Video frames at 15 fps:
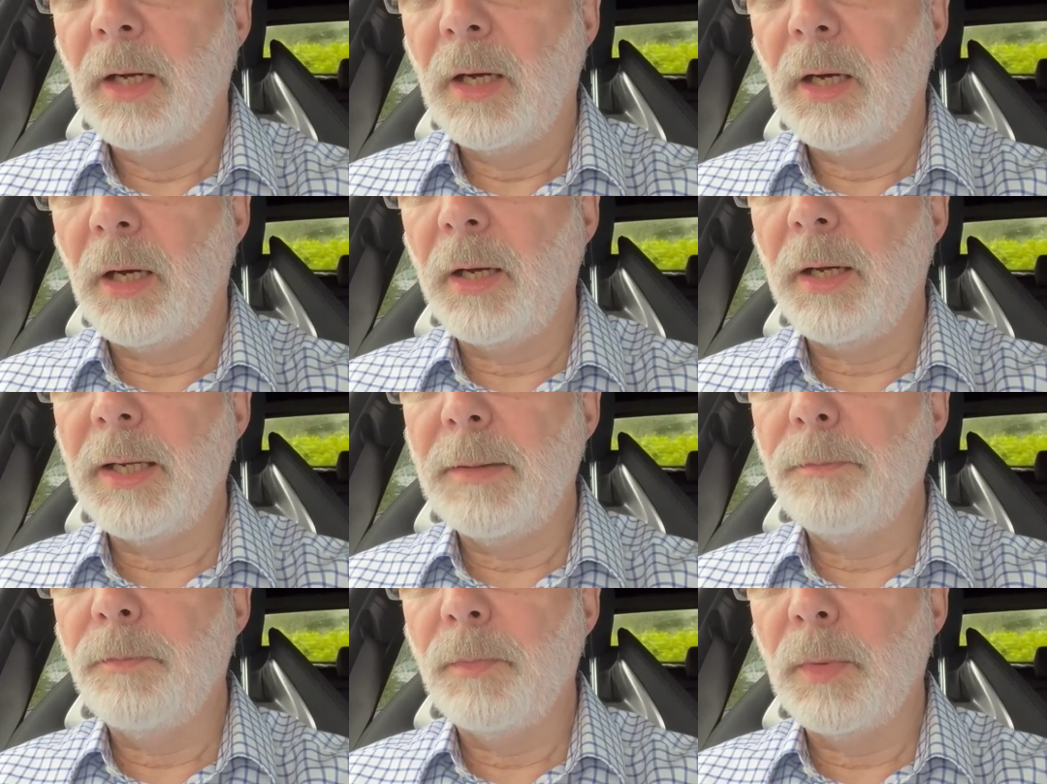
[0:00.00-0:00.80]

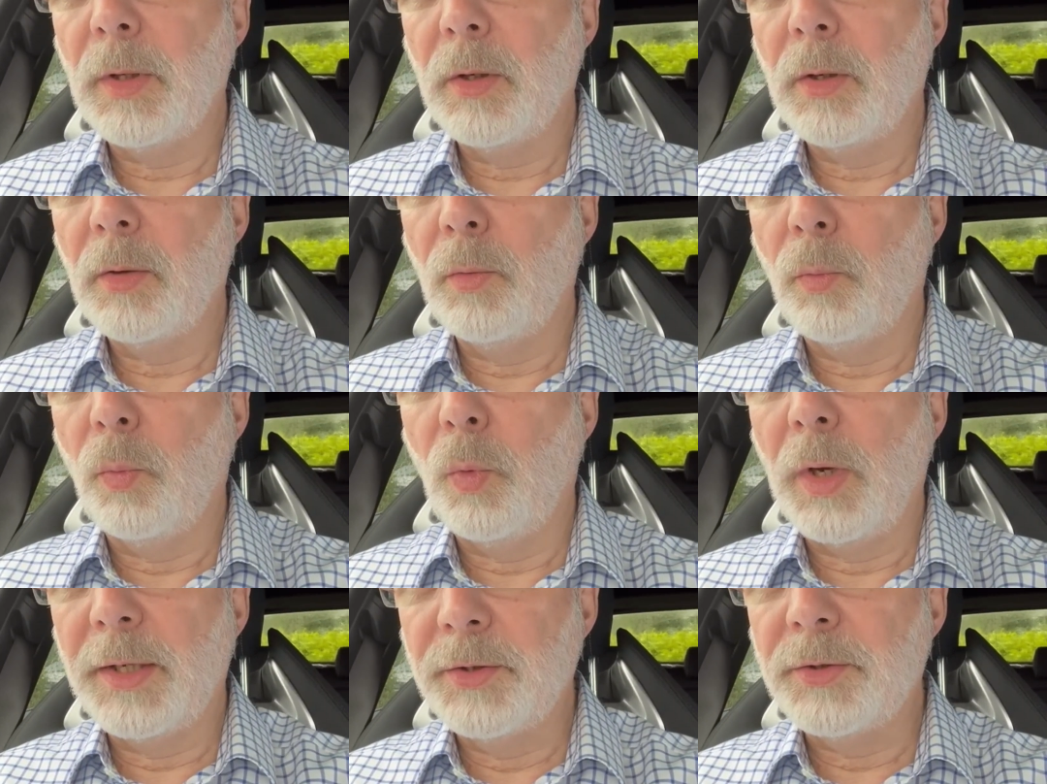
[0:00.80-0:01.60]
I'm
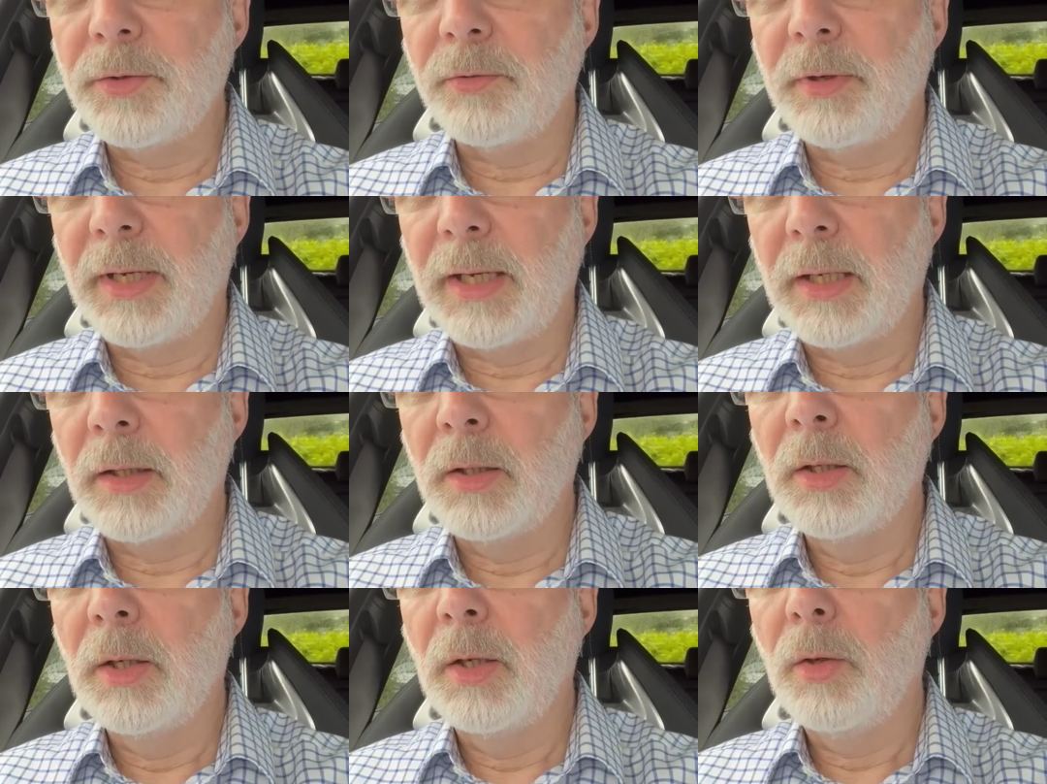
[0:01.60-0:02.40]
wondering
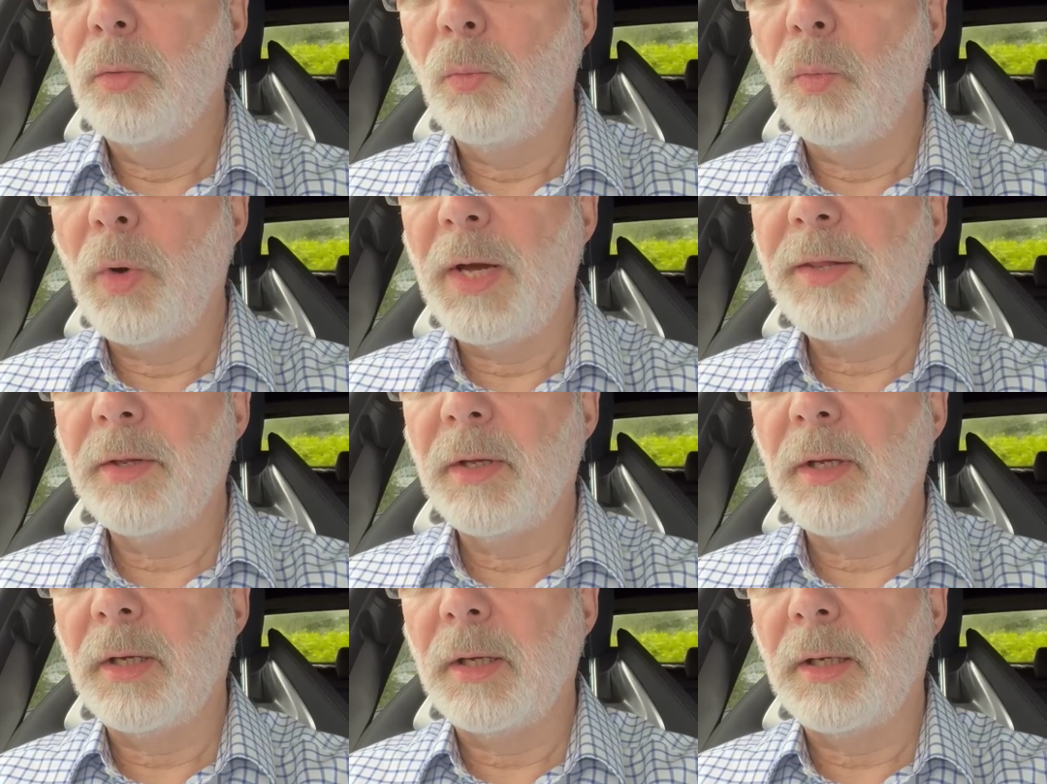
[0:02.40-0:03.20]

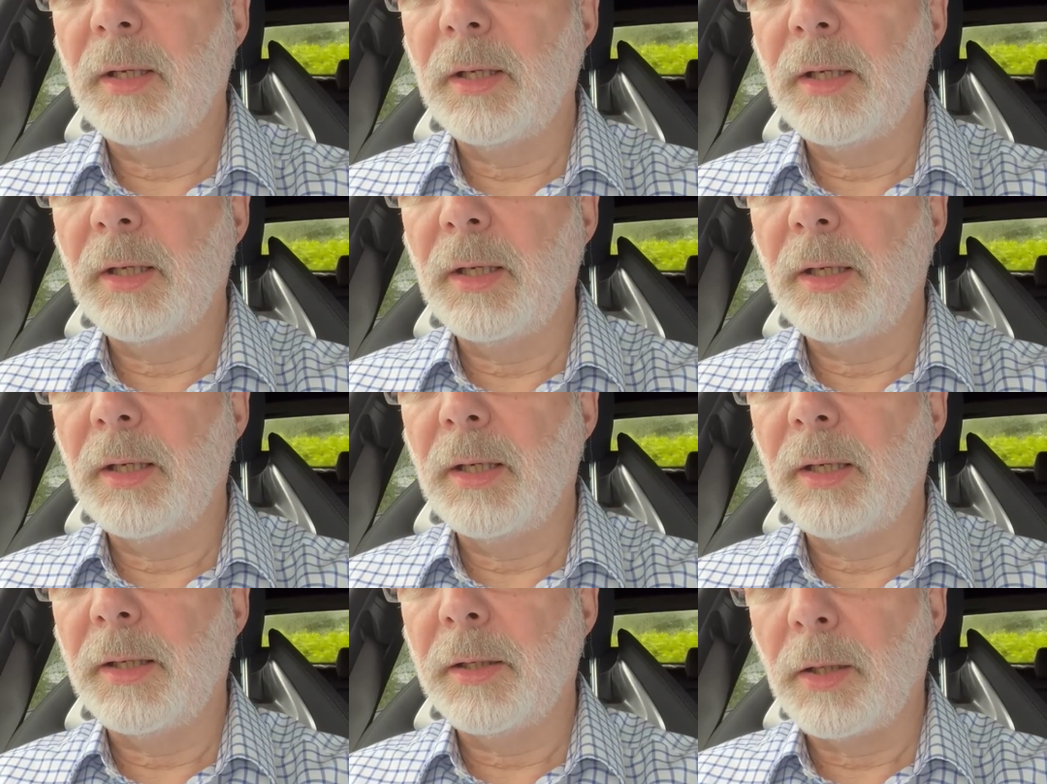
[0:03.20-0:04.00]
whether,
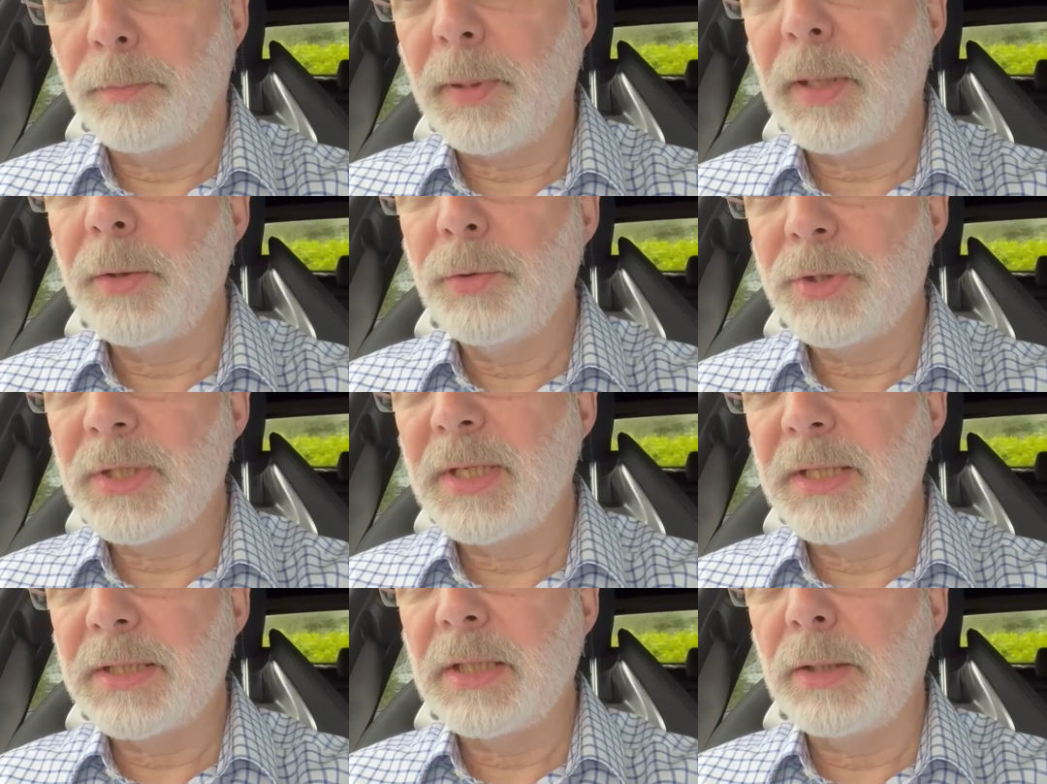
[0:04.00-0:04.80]
and I posed
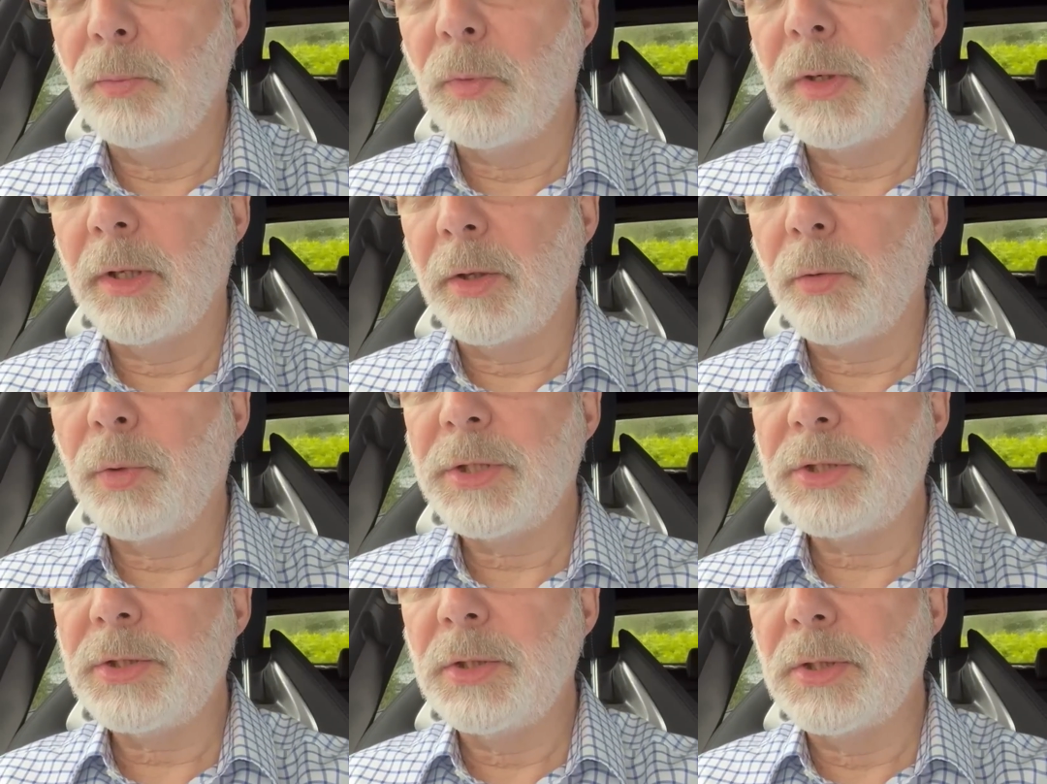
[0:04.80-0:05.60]
this in one of the
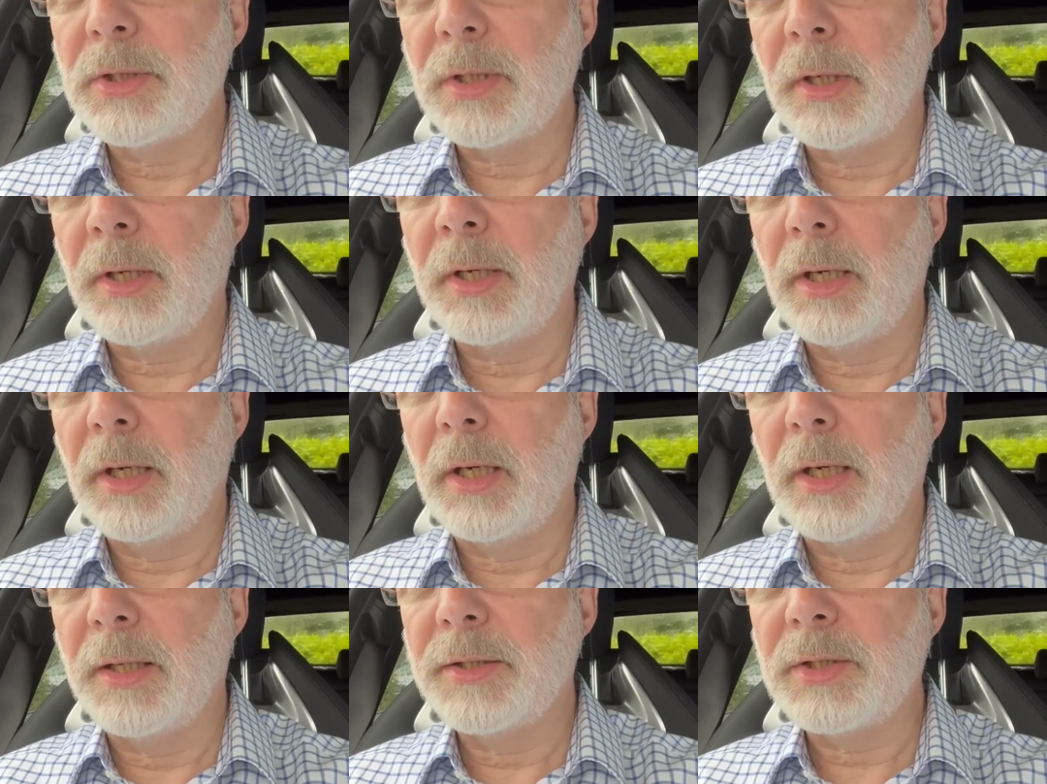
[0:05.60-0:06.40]
questions that
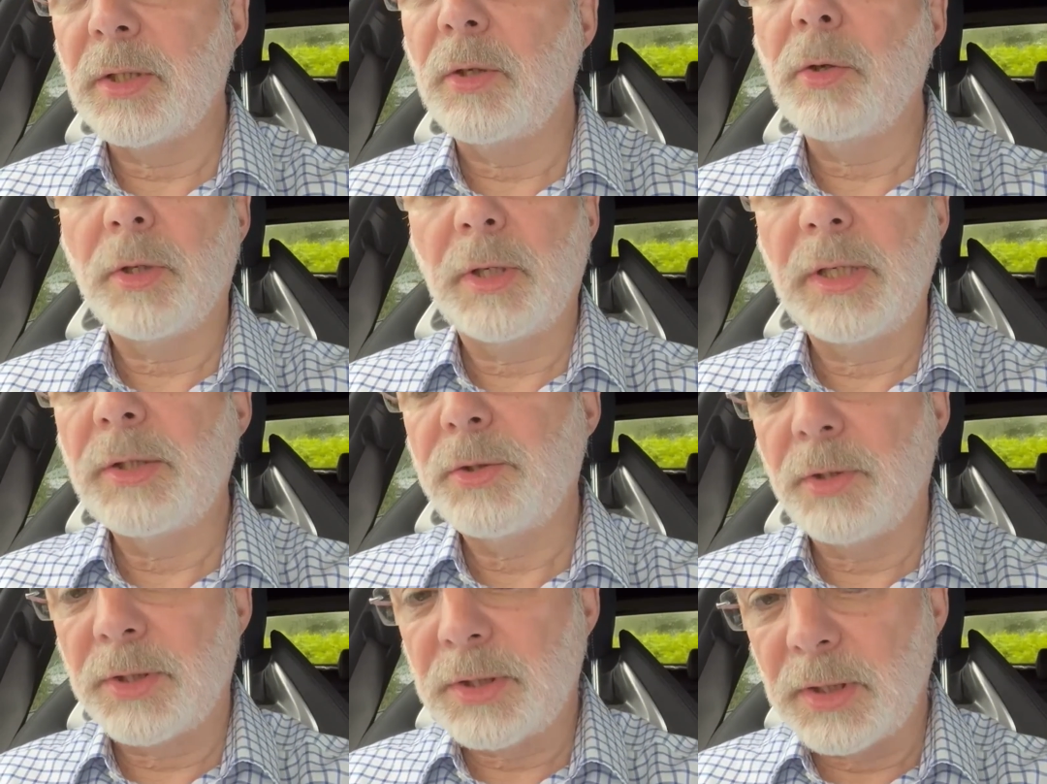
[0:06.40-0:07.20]
I asked and got an
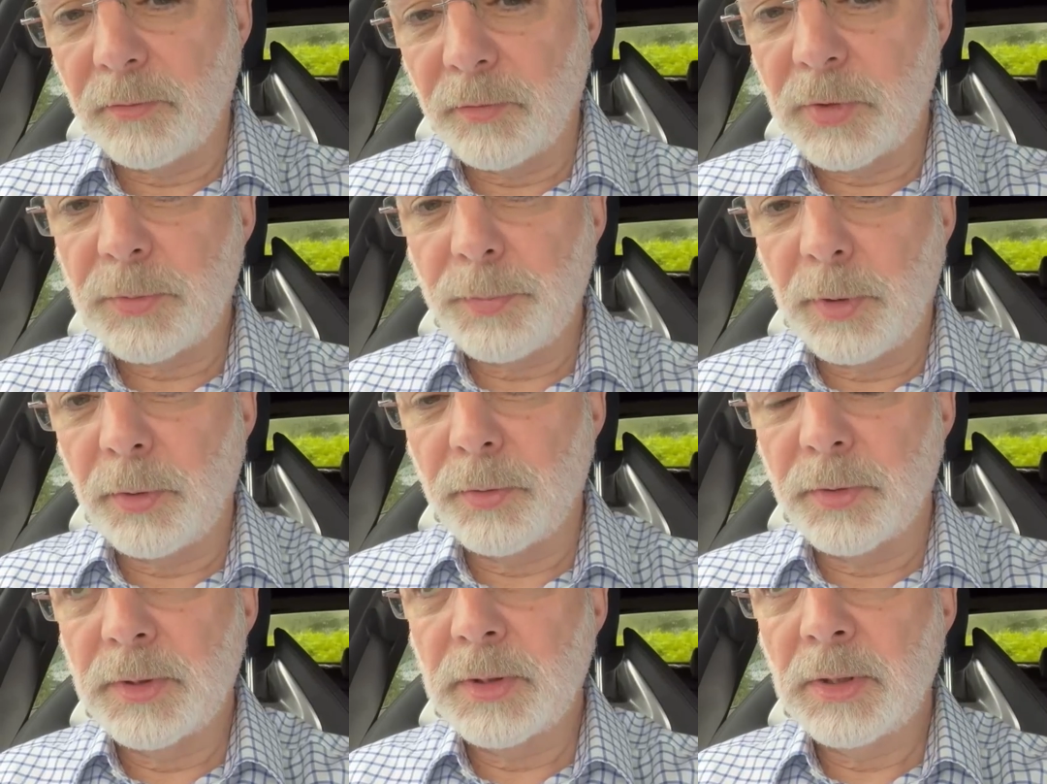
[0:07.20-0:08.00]
interesting
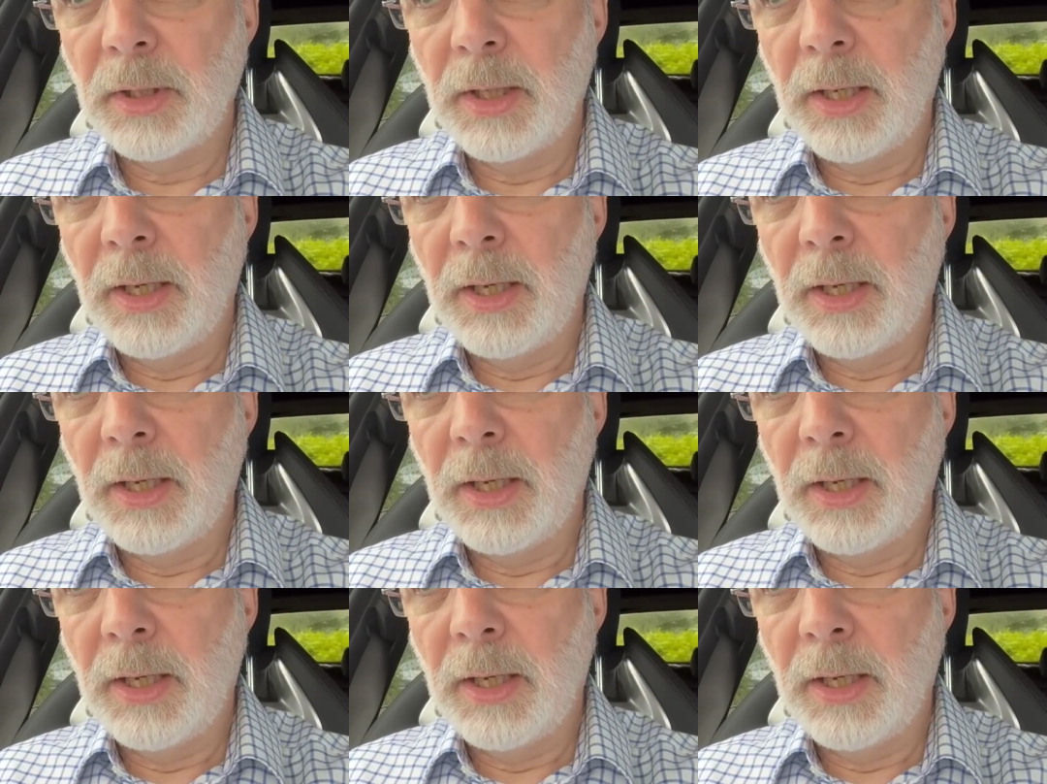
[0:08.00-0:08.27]
response,